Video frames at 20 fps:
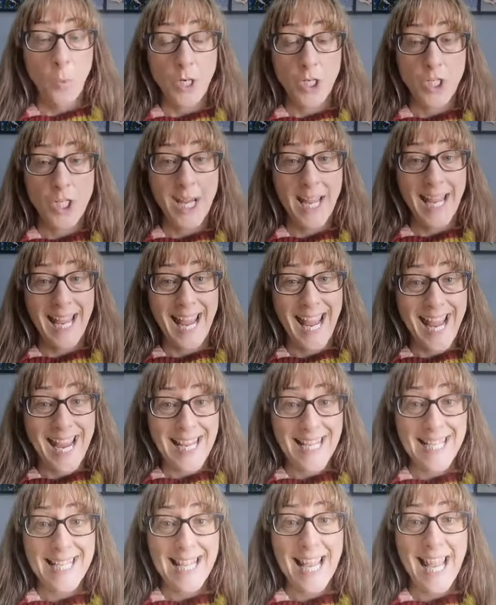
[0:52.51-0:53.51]
which
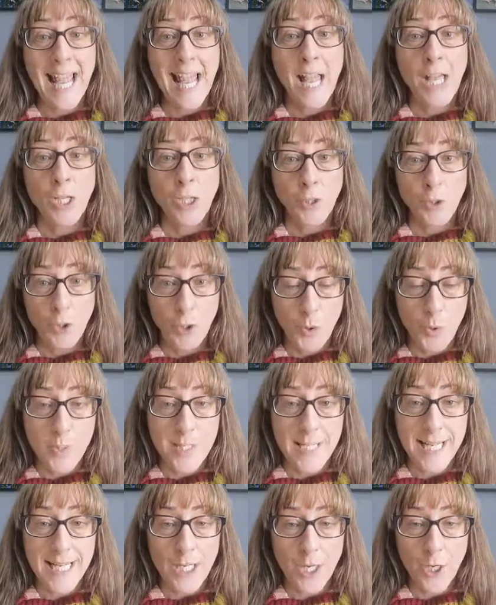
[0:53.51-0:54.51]
is
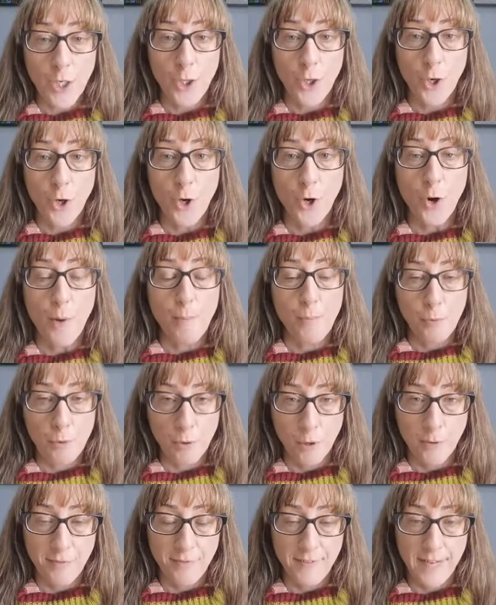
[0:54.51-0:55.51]
using your
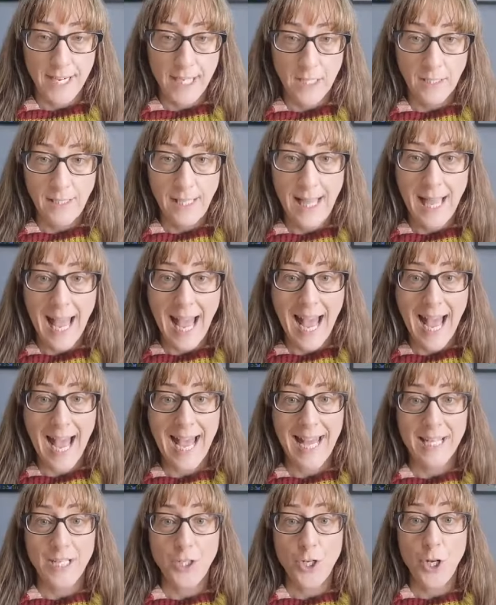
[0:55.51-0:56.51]
profile
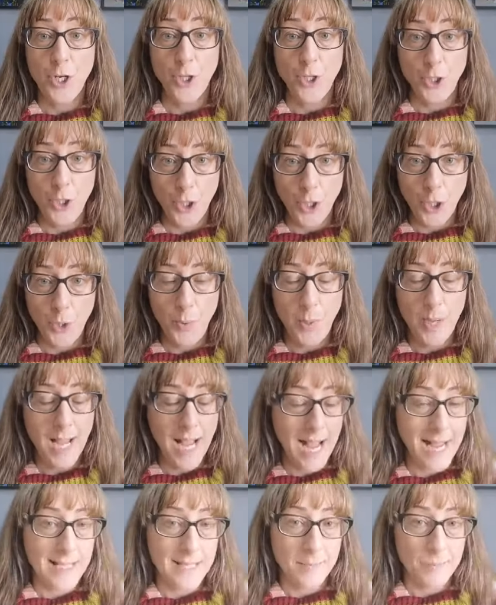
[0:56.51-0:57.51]
and you
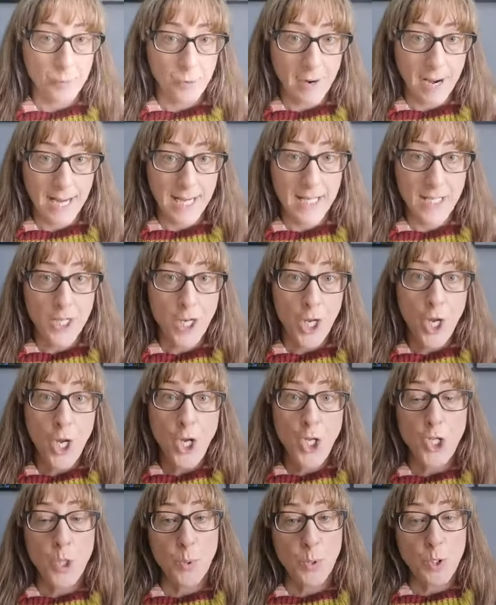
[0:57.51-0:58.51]
as a brand
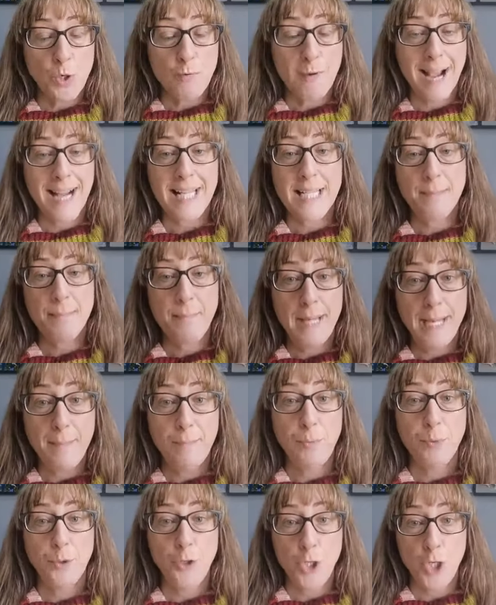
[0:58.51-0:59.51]
to attract
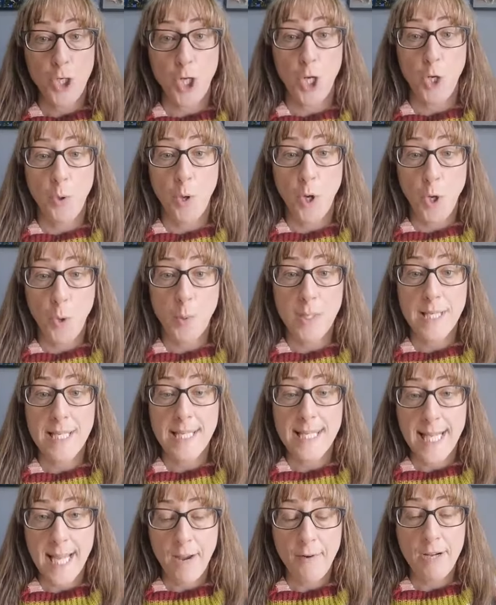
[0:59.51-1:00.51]
people to you who are
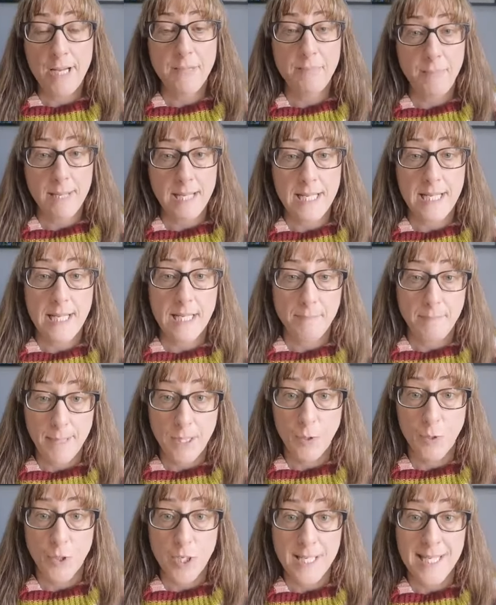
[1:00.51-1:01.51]
serious business
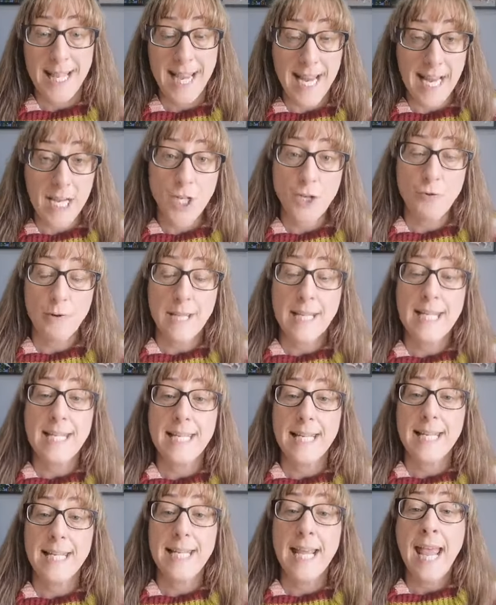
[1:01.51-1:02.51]
builders
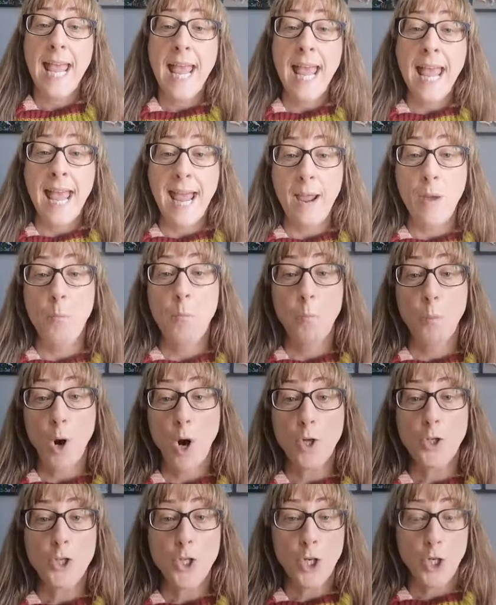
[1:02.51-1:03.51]
interested in
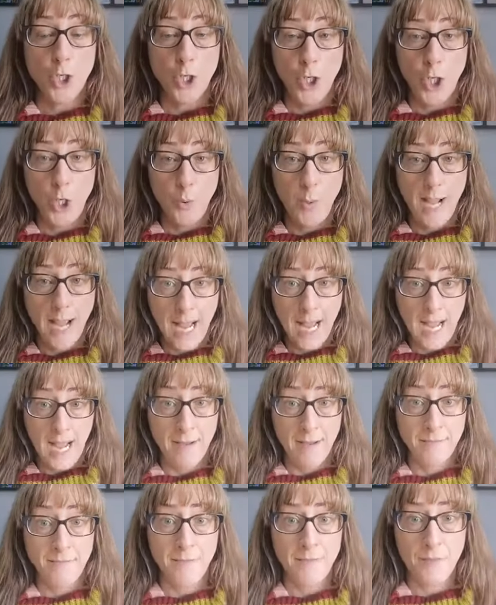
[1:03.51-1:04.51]
what you
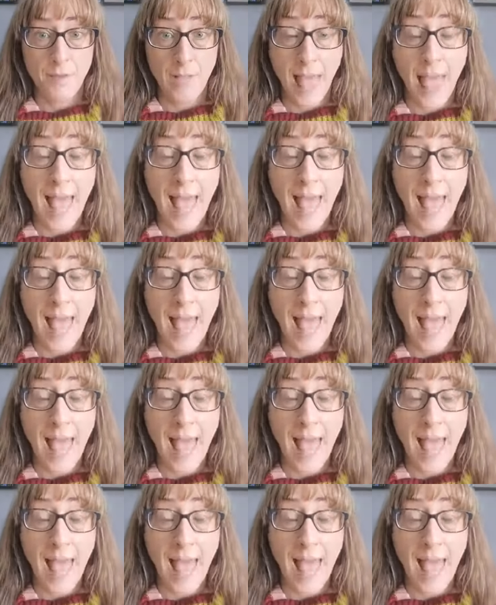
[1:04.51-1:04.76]
have